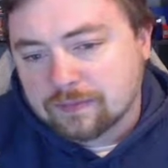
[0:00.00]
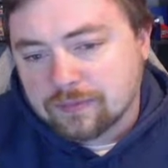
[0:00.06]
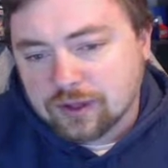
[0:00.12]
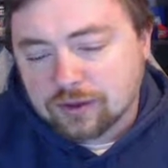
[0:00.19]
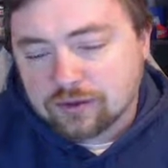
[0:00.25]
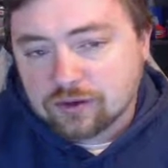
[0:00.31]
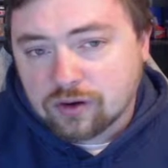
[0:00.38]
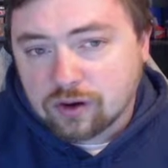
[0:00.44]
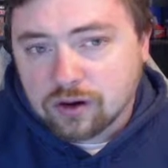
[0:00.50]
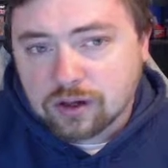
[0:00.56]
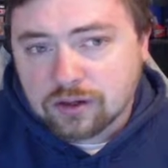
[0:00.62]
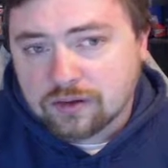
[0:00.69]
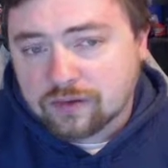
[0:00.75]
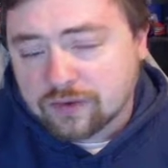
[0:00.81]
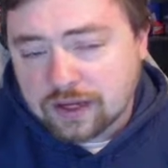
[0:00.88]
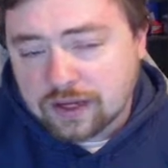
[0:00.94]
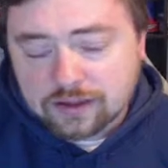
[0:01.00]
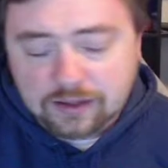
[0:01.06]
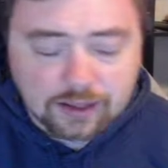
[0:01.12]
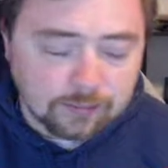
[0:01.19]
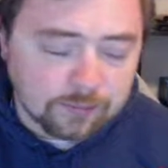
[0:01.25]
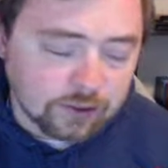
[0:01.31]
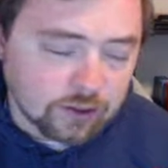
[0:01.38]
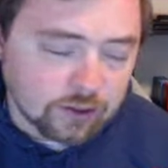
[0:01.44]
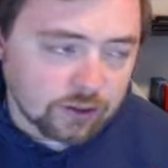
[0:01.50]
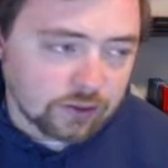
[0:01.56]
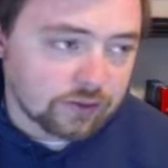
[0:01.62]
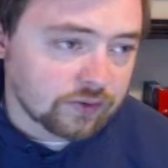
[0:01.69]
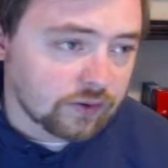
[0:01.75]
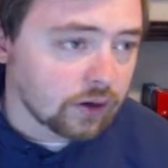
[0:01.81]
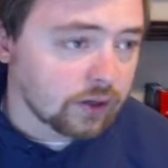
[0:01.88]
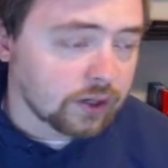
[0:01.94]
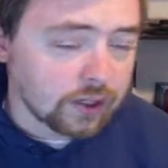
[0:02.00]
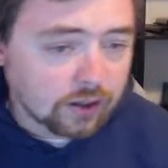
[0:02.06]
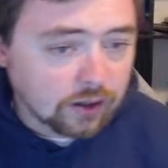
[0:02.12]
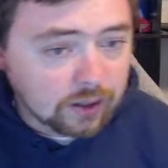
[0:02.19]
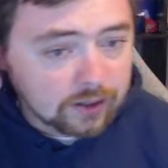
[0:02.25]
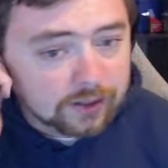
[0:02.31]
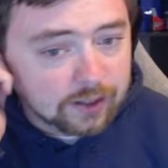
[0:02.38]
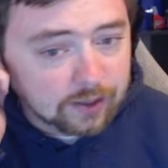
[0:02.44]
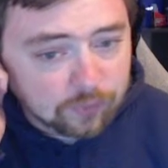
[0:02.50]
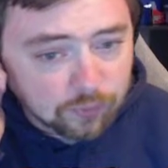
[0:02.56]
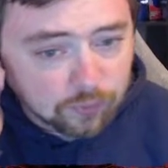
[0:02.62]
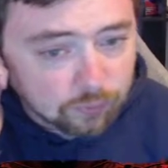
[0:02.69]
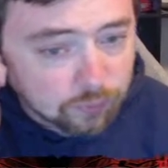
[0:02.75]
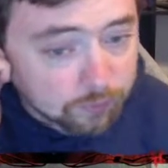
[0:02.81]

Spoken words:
There's cards, I forgot the name of the card. There's a Guardian card that will